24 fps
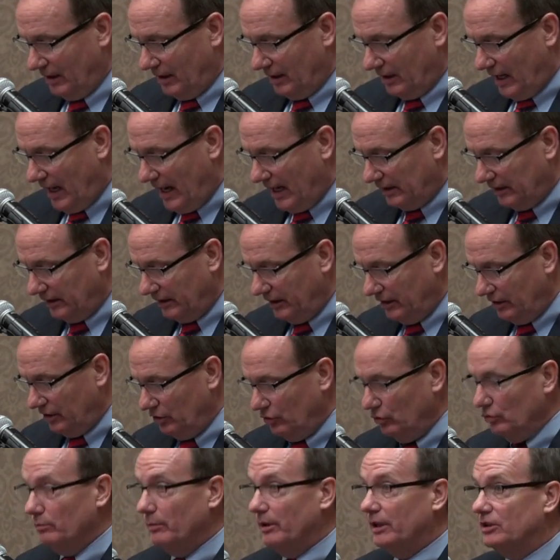Kylie,
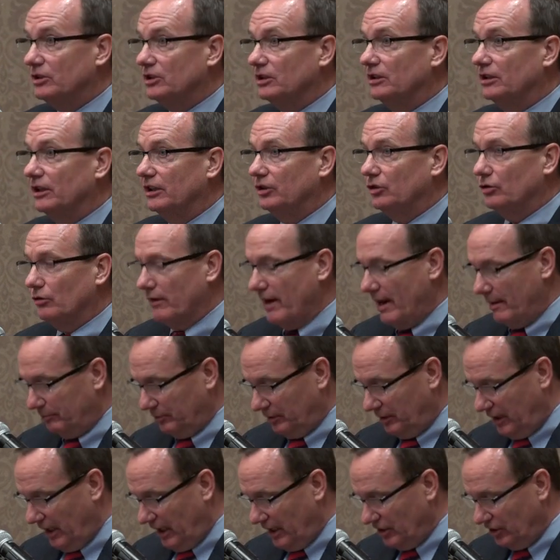you mentioned in your
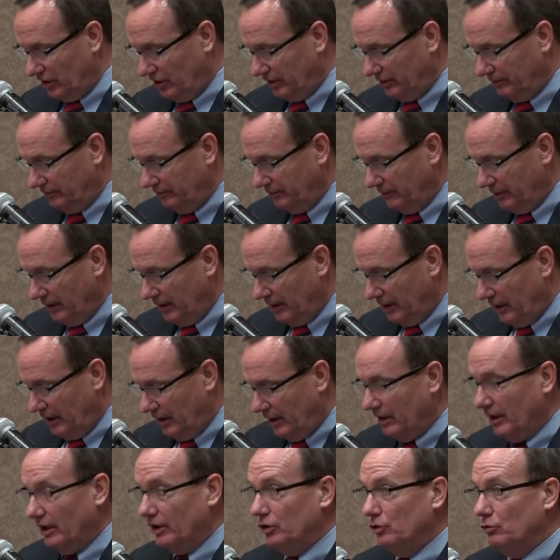application
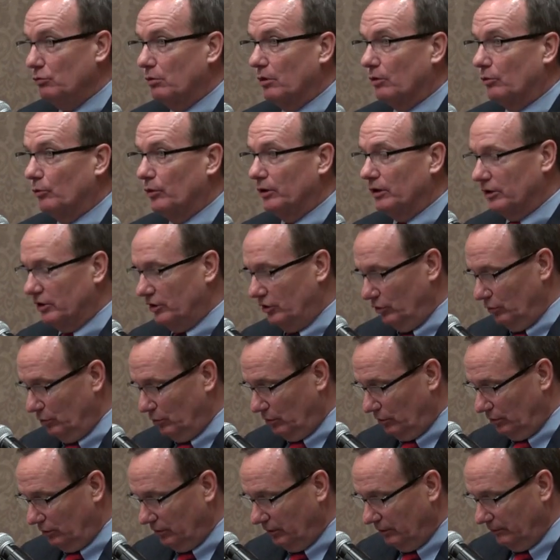that you were
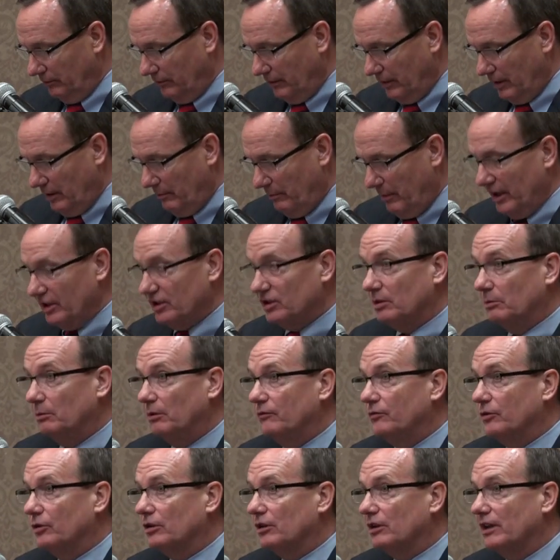ridiculed by some
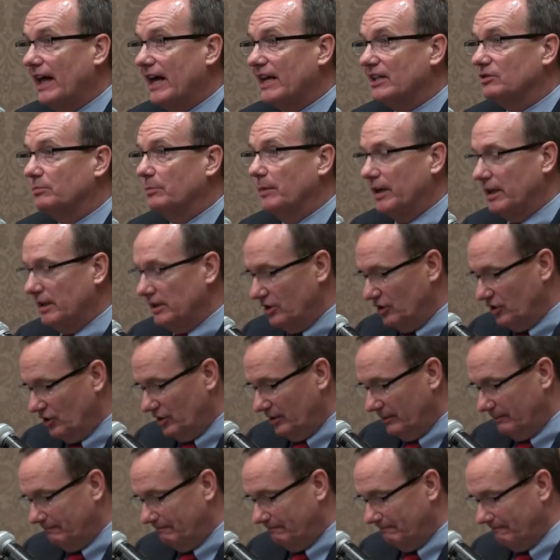of your classmates,
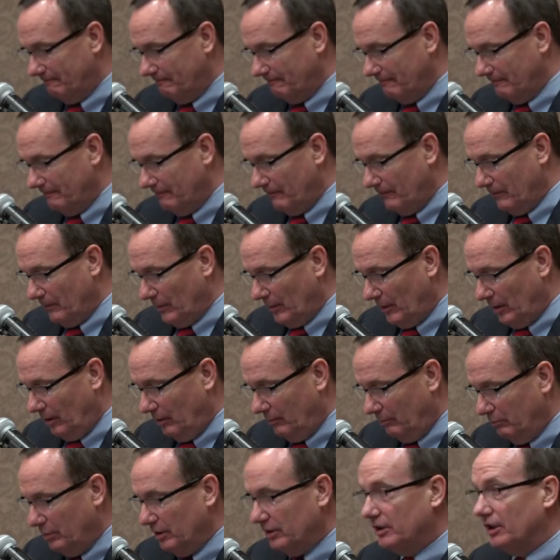
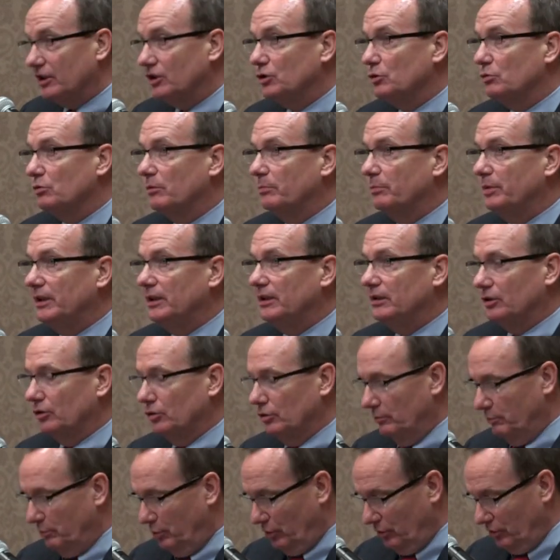but that you were being a
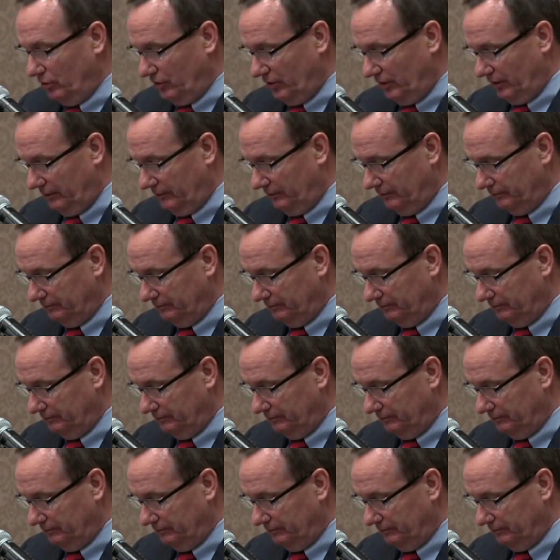good person.